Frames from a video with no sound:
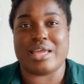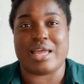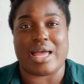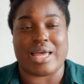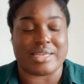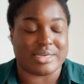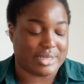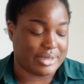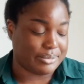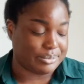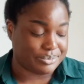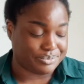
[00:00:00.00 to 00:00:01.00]

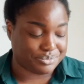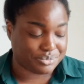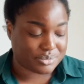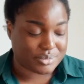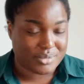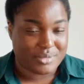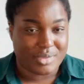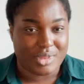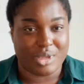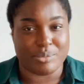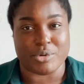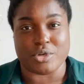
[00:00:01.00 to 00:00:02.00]
and
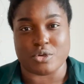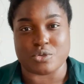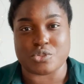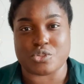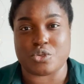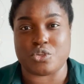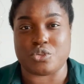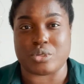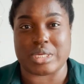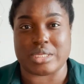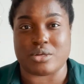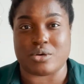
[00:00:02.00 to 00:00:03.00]
but also you
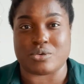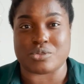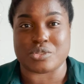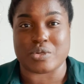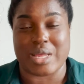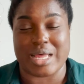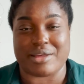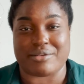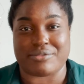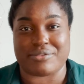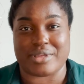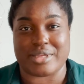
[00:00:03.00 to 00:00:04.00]
can also
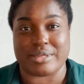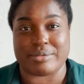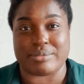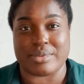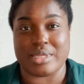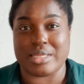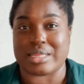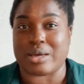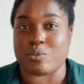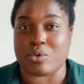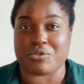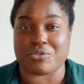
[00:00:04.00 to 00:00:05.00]
have that
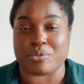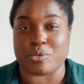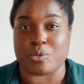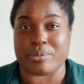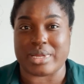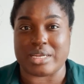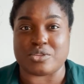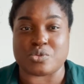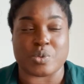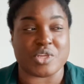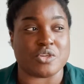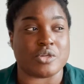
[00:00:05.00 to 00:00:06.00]
work from home balance
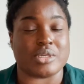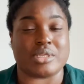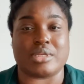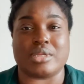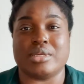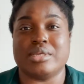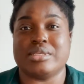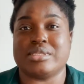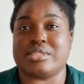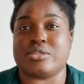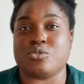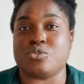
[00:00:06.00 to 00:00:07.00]
where you can
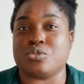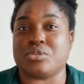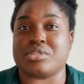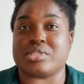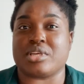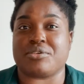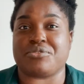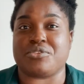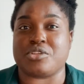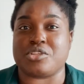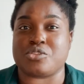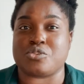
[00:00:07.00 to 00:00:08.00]
still do the stuff you
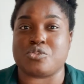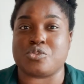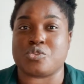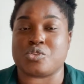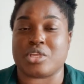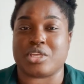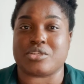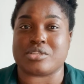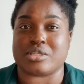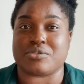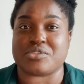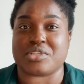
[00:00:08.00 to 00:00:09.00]
need to do to get
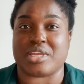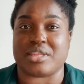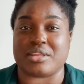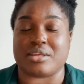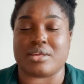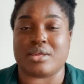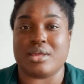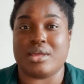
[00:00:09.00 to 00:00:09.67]
yourself together.